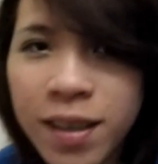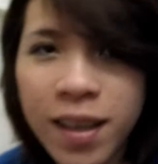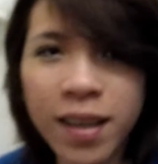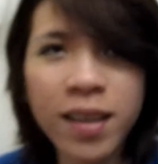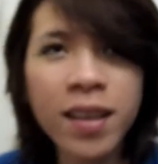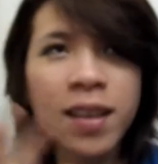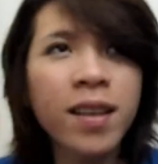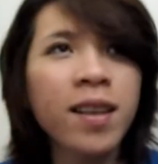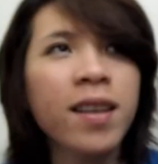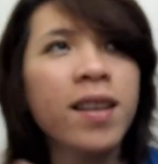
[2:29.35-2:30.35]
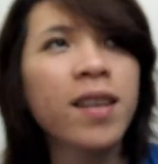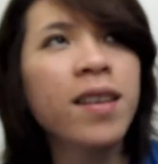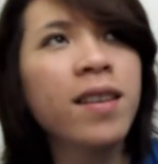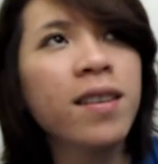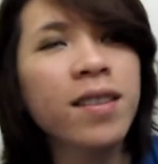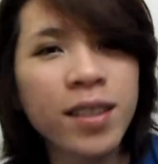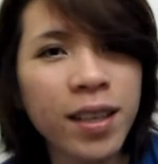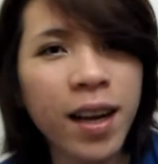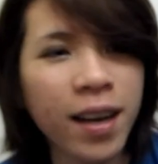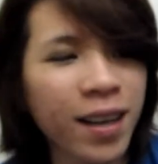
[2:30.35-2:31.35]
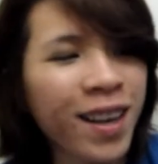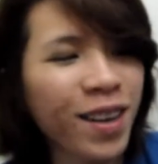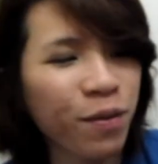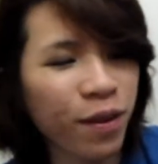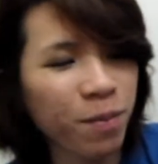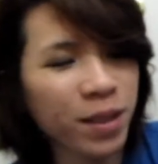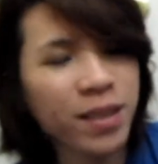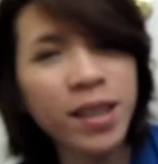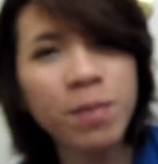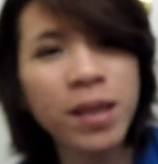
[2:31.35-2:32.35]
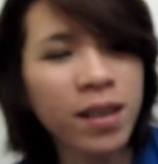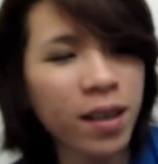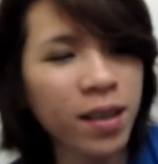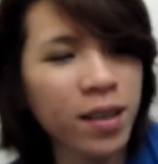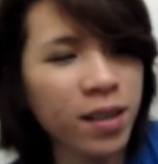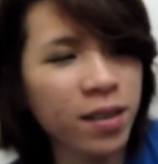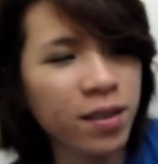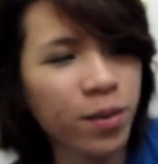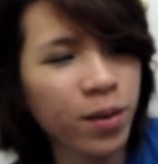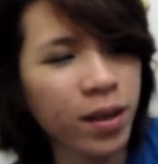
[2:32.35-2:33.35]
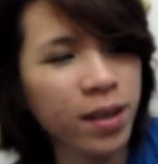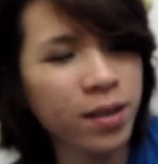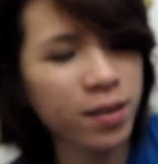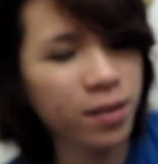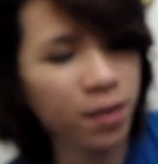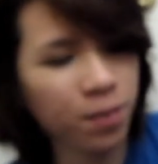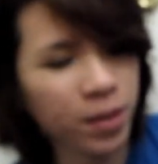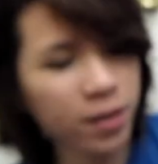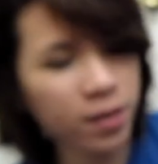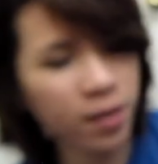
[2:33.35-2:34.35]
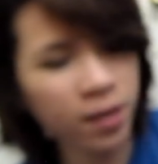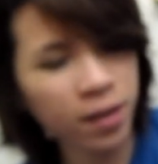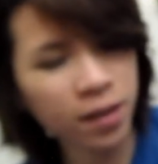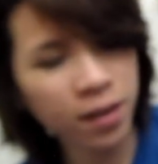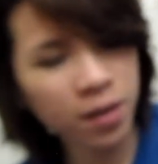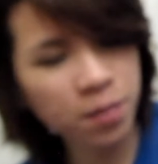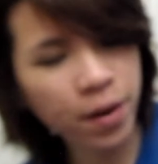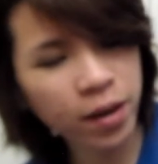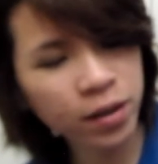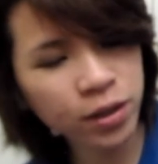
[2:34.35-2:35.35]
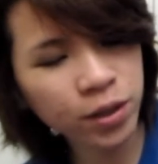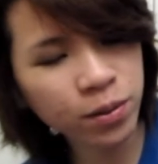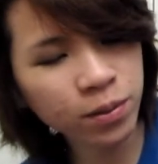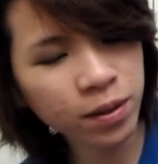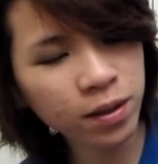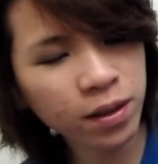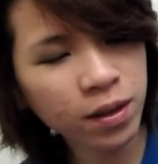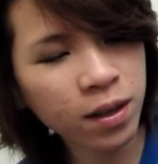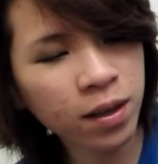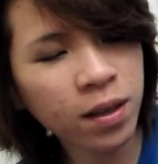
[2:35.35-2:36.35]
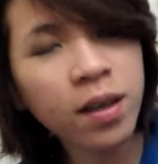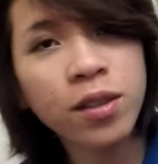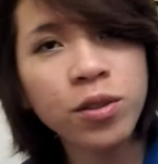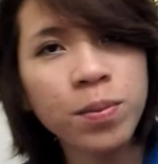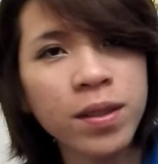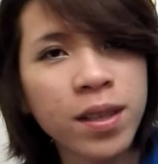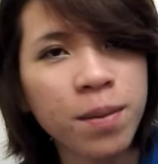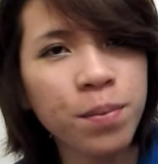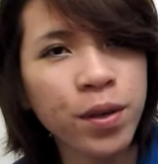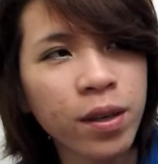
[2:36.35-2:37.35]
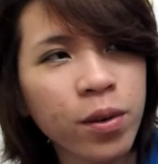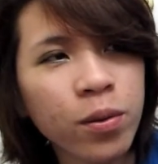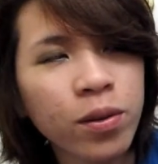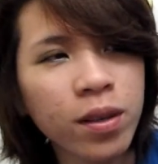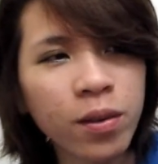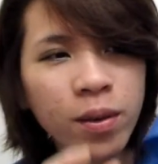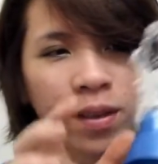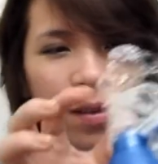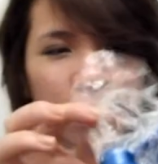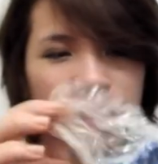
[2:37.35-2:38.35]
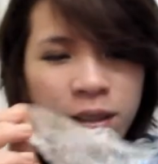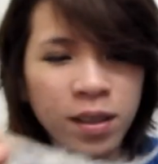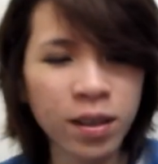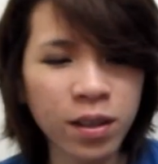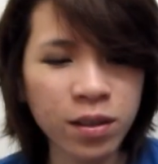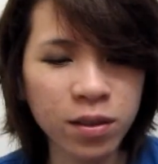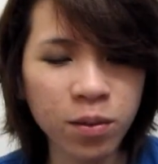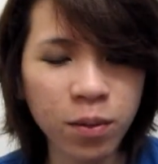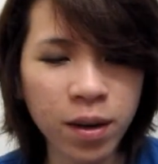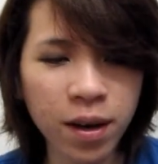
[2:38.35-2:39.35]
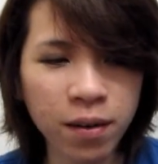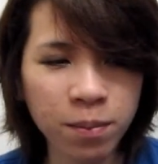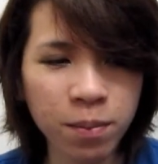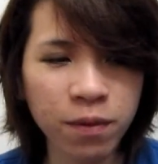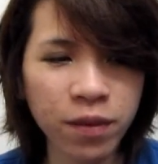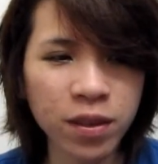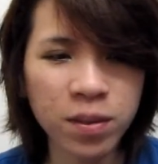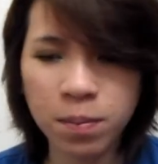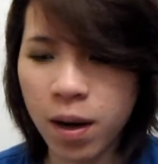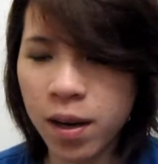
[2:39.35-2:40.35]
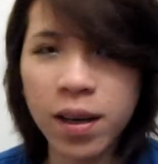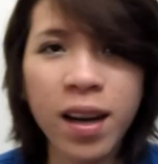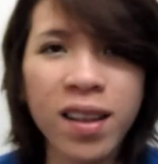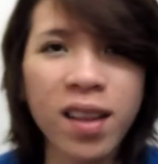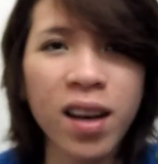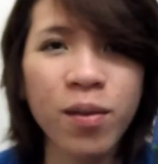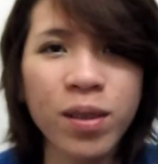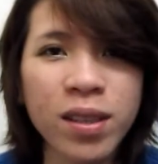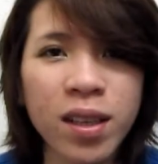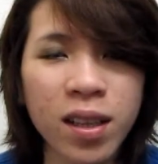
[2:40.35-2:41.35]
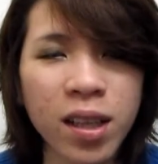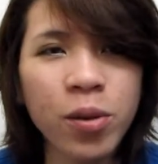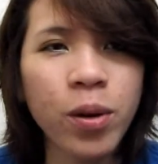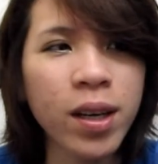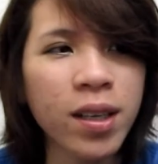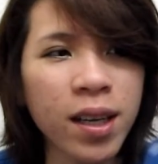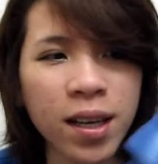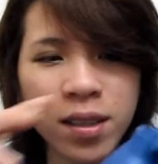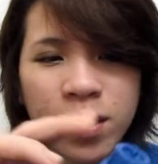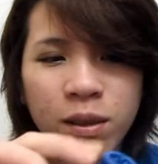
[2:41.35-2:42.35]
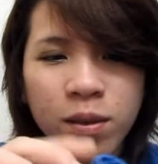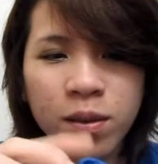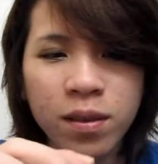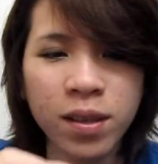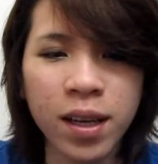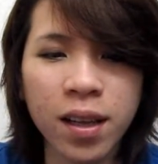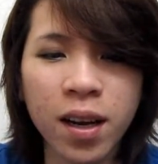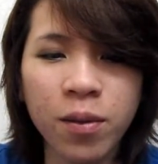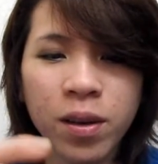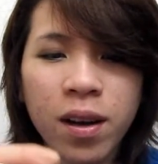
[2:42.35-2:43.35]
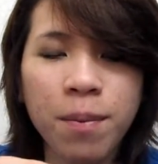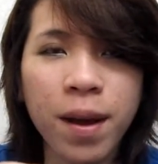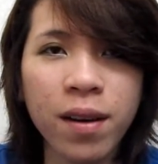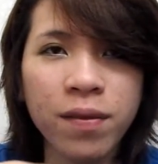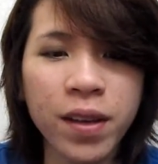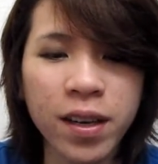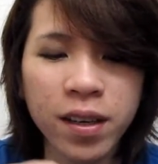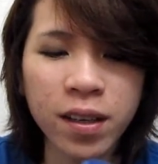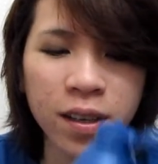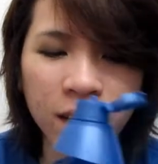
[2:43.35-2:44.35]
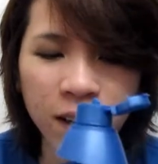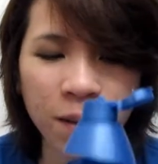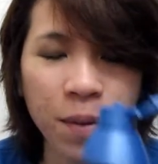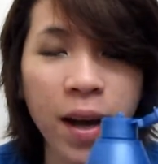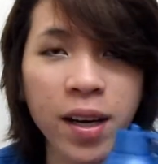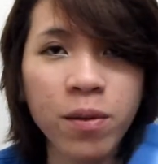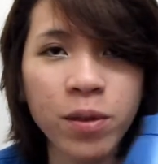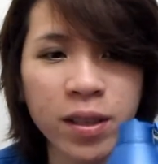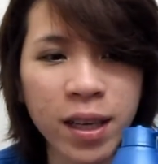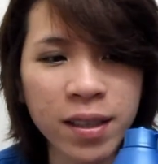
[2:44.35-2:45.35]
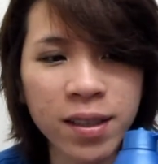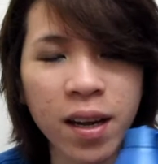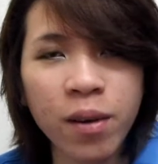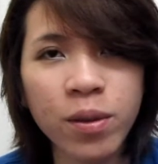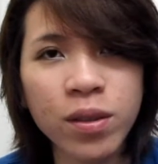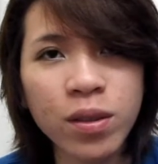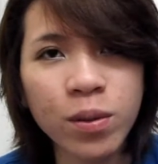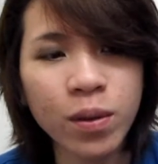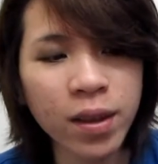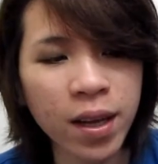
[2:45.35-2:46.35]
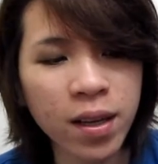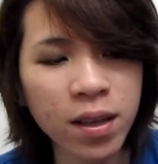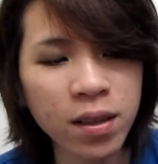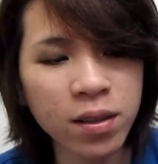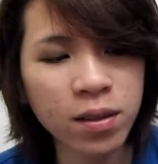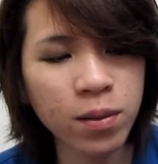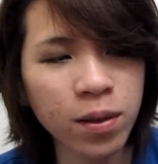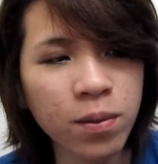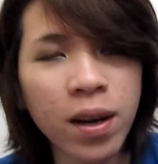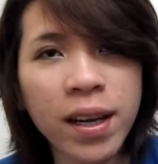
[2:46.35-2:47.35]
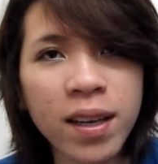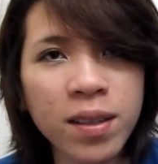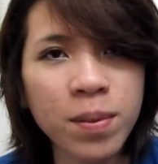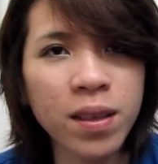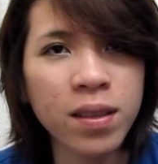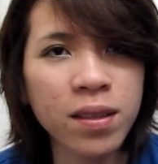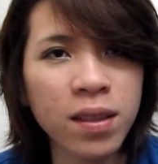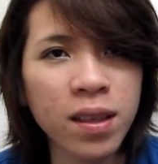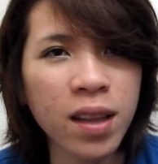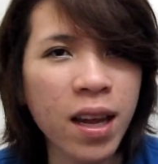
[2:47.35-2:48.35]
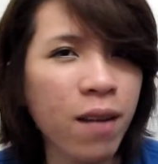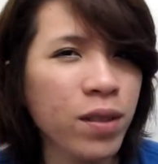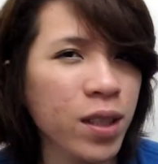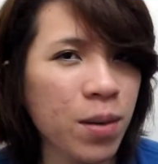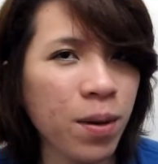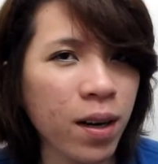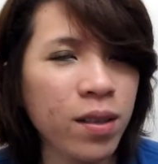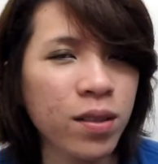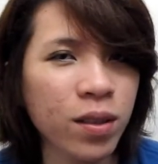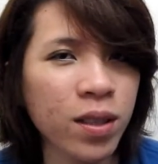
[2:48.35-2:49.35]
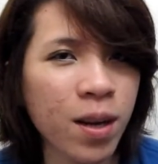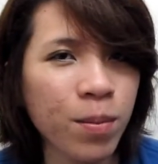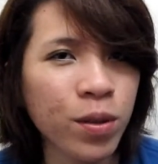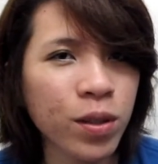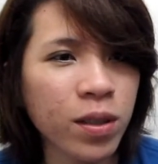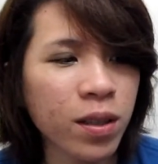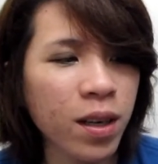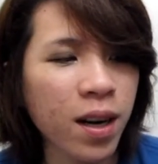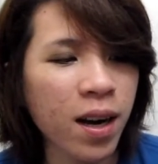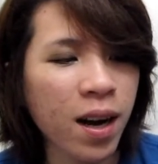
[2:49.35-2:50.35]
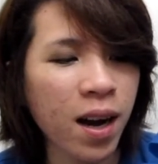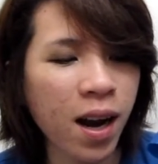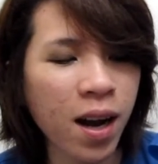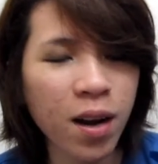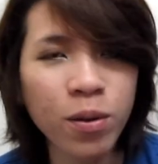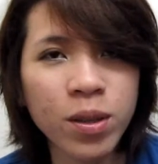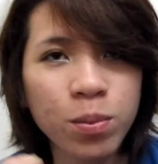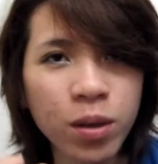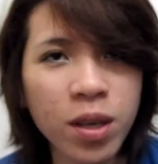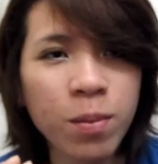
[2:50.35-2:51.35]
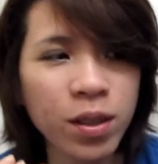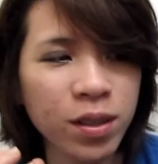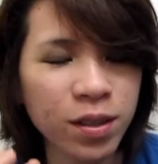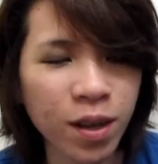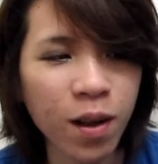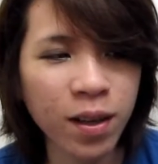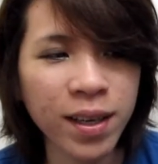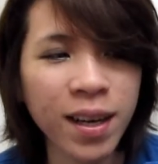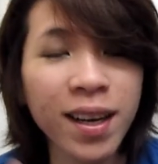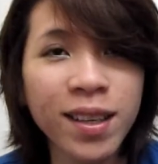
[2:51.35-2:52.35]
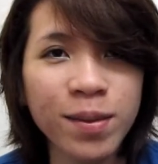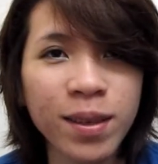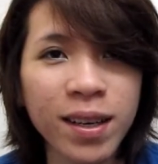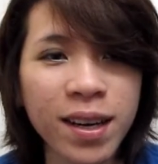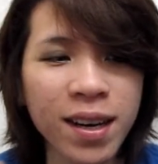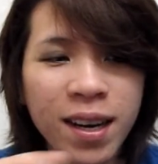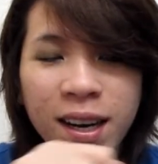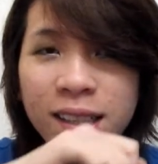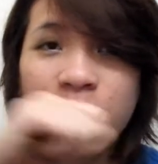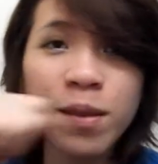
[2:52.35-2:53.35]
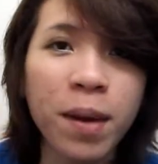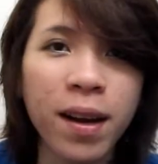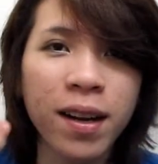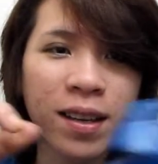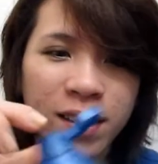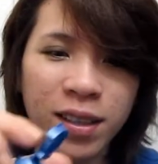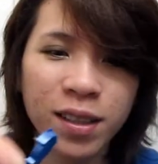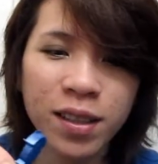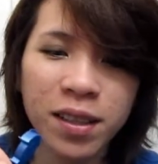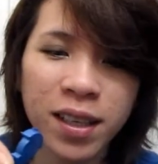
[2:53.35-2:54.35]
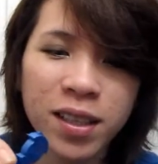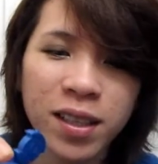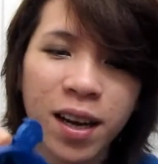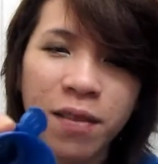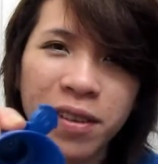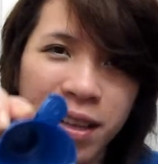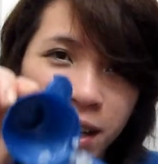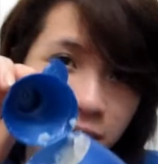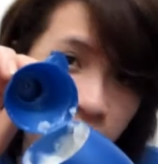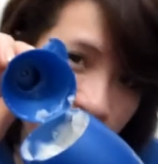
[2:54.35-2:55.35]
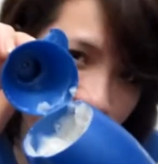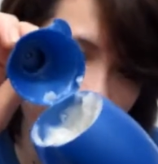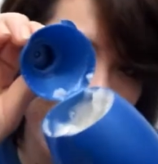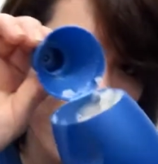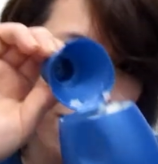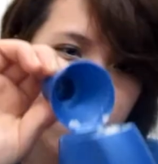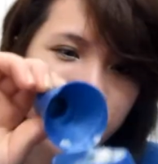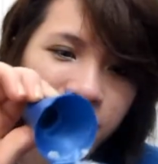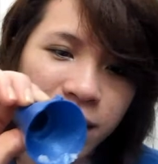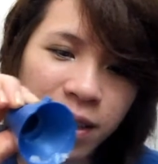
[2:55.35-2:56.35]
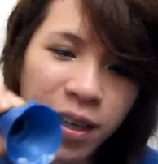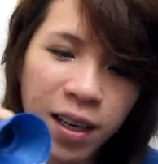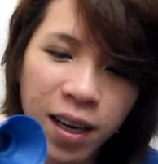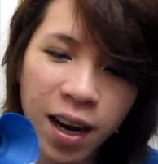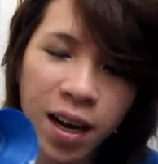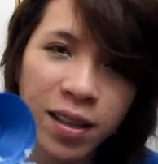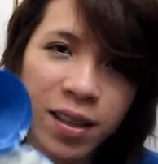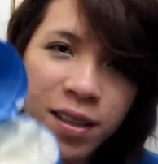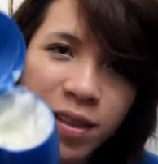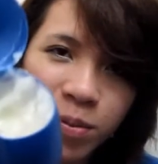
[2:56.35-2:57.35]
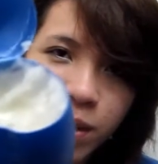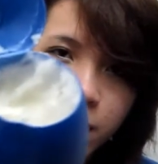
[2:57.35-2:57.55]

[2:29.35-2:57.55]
like today, from the same Indian store, it's this Parachute 100% pure coconut oil. So when I first bought it, I thought it was a liquid, and so I thought it would come out of here, but I didn't realize that it was so thick in the store. Well, I guess because they have to keep it at a certain temperature, and it was pretty much solid. And guess what I did? I took a kitchen knife and then I cut it in half, and this is what it